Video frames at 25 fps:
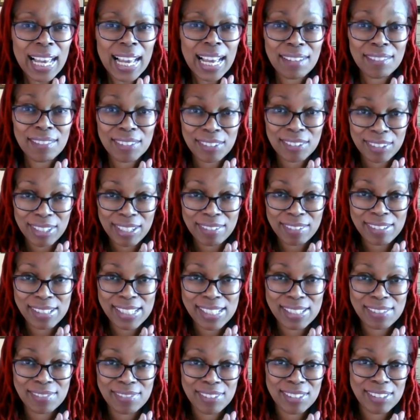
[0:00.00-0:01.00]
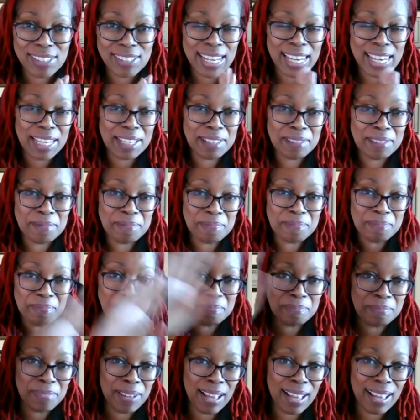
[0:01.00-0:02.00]
Have a great rest of your day.
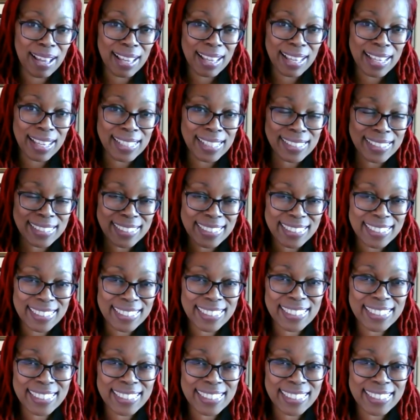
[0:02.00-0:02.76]
Bye.